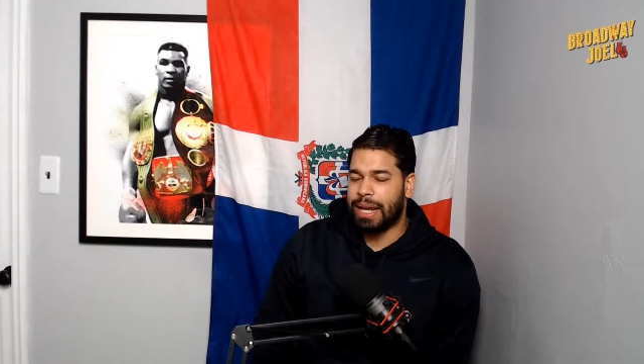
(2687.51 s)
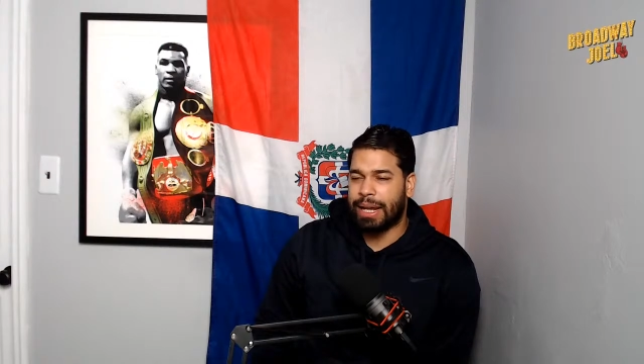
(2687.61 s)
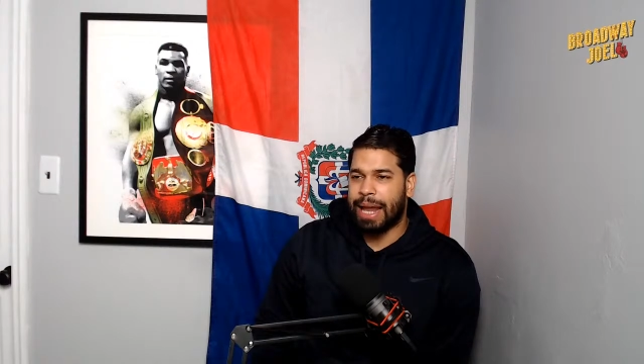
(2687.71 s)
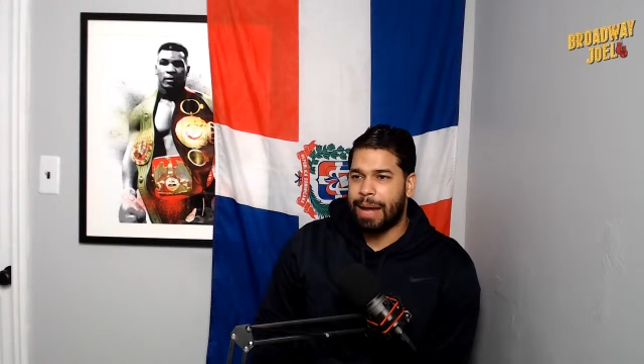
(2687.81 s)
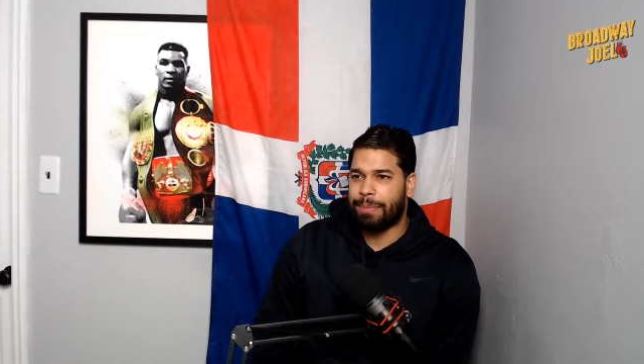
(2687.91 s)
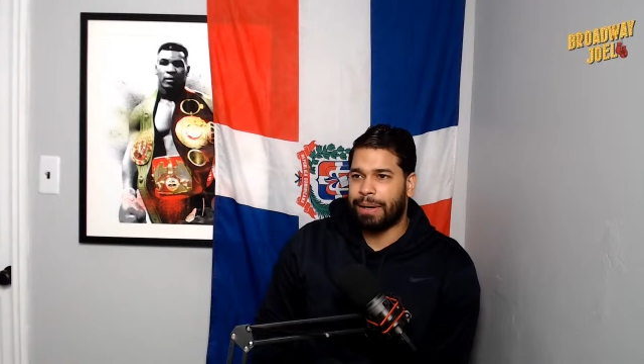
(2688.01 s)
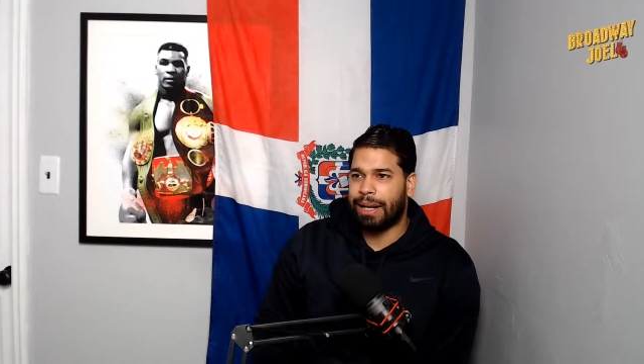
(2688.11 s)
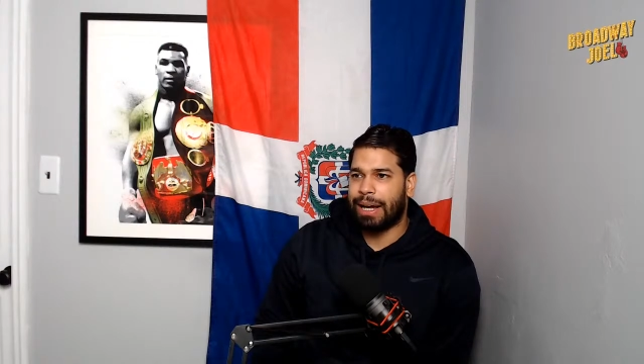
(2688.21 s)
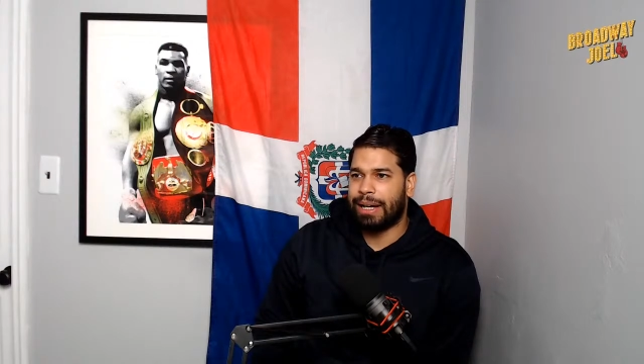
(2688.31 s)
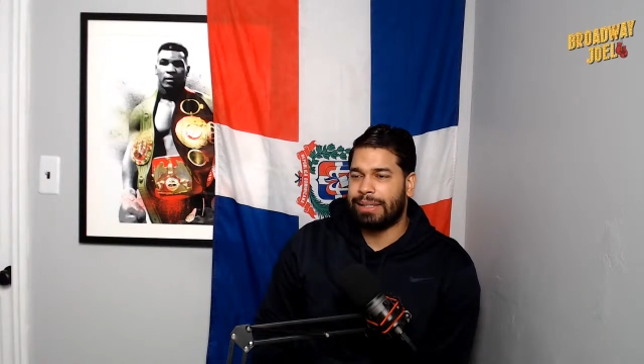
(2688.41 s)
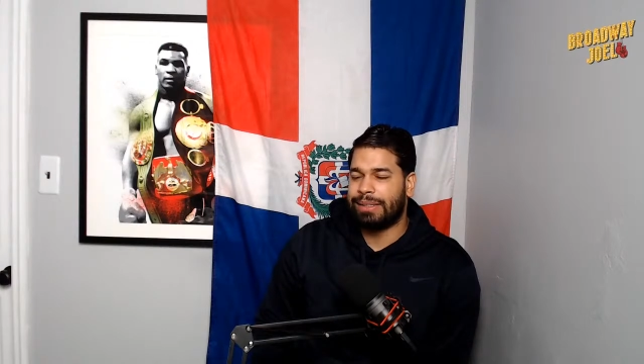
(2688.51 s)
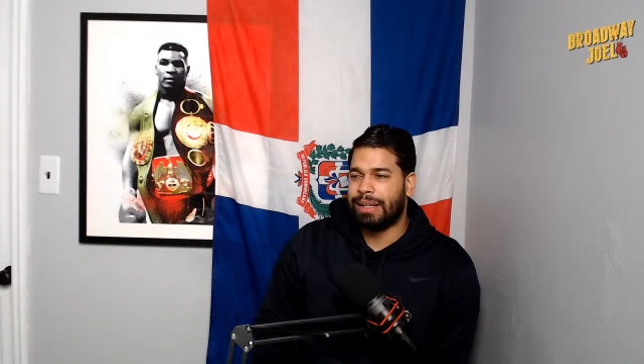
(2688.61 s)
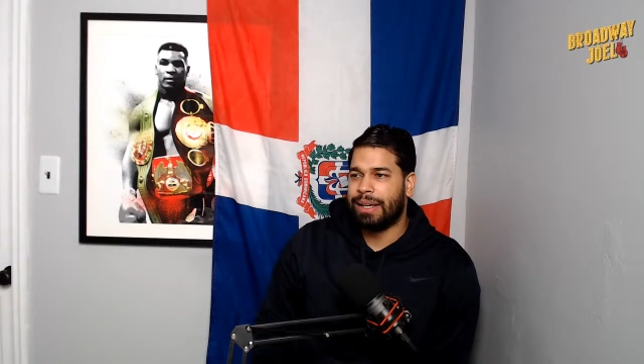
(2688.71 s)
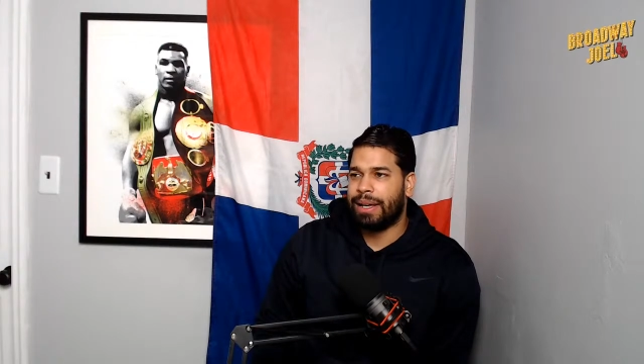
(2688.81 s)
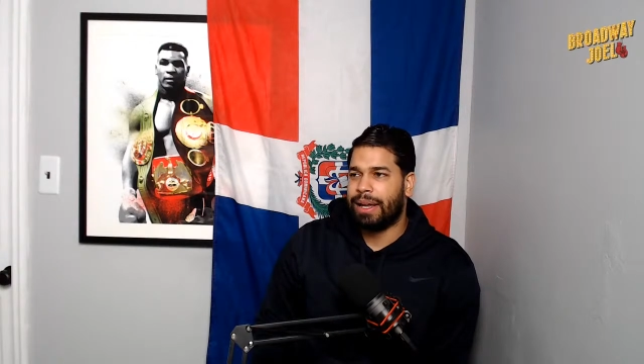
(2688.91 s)
capitalize
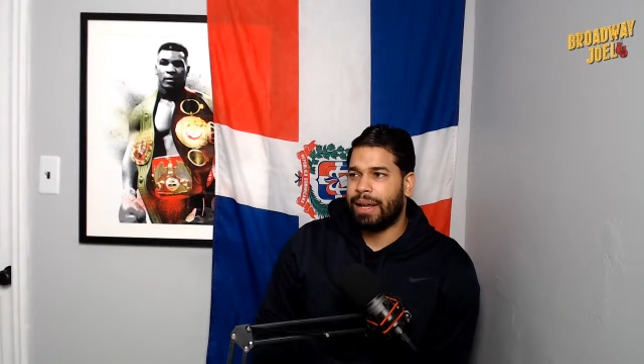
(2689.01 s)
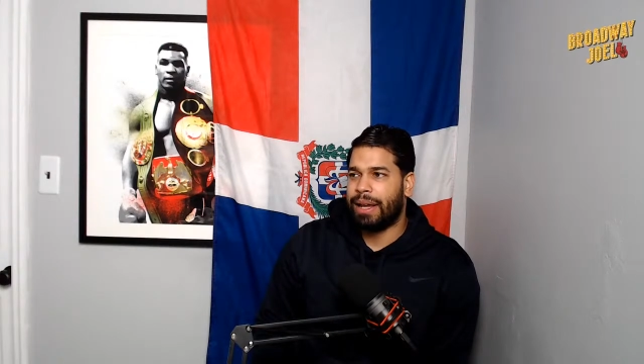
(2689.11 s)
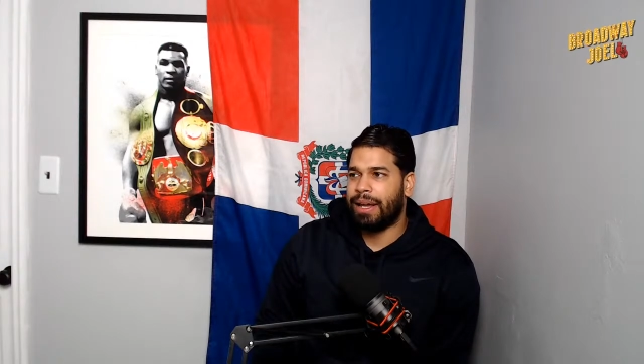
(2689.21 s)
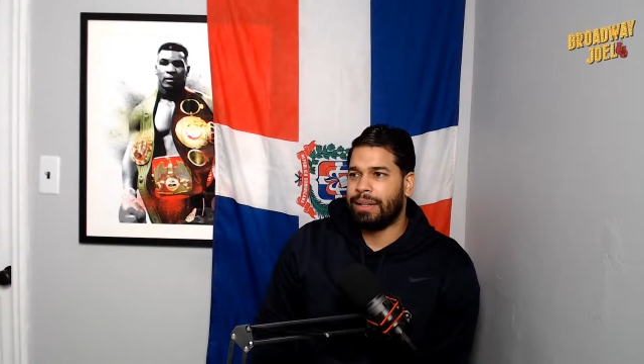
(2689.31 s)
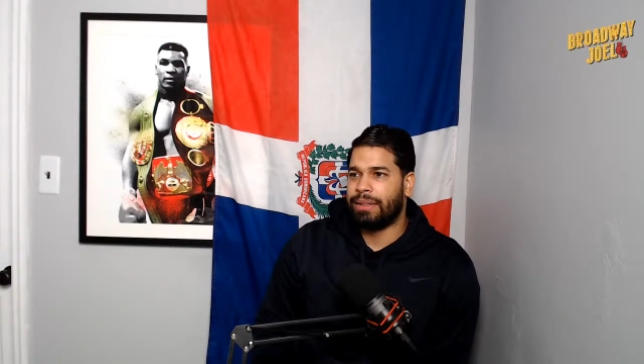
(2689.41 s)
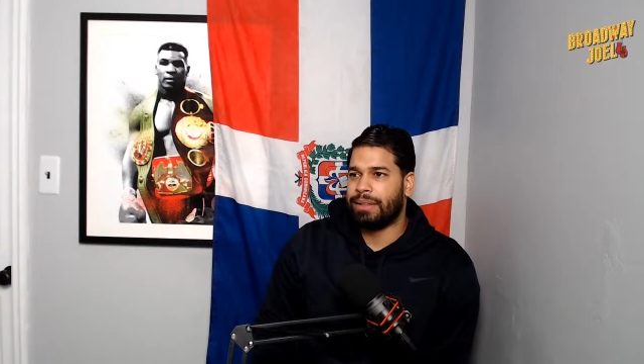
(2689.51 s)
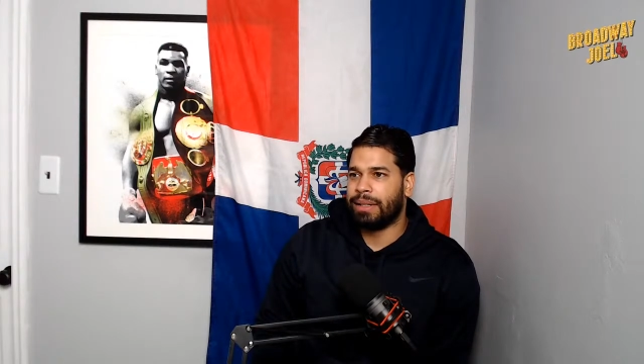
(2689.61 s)
and